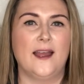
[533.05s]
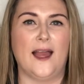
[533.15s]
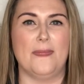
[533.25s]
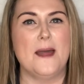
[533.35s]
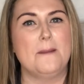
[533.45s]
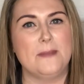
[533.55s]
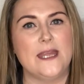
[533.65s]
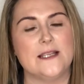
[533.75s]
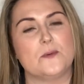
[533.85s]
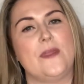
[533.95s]
And that
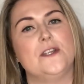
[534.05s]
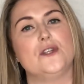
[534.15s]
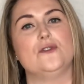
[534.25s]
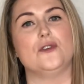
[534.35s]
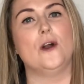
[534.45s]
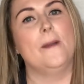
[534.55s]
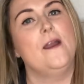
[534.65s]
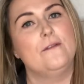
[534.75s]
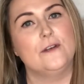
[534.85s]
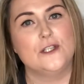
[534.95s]
means when the children come
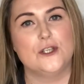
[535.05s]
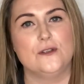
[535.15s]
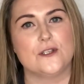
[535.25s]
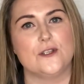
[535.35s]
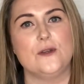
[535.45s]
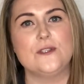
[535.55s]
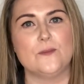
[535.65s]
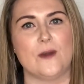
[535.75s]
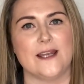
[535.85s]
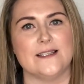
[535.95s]
over and choose to do some
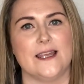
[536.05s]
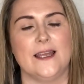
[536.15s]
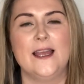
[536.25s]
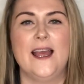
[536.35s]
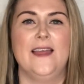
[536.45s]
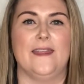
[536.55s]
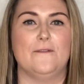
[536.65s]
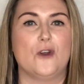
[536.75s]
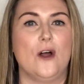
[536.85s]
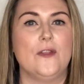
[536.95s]
writing, they've
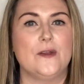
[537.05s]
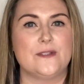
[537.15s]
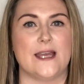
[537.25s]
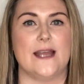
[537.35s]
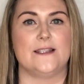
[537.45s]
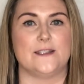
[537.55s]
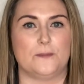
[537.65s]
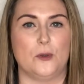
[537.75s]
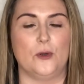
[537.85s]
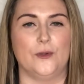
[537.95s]
got those there to
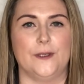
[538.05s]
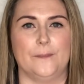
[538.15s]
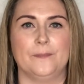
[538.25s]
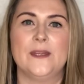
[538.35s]
support them.